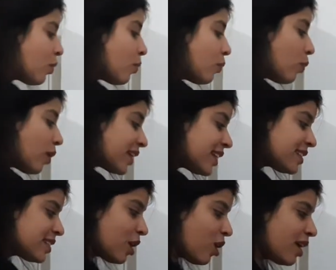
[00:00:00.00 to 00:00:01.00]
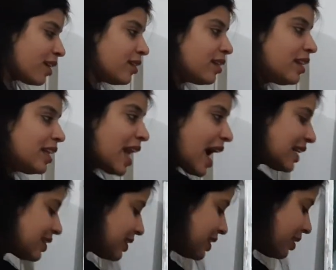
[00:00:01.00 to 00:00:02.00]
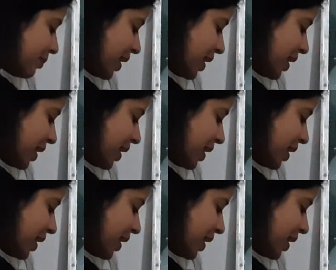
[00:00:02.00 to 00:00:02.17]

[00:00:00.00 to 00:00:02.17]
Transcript: What is your last term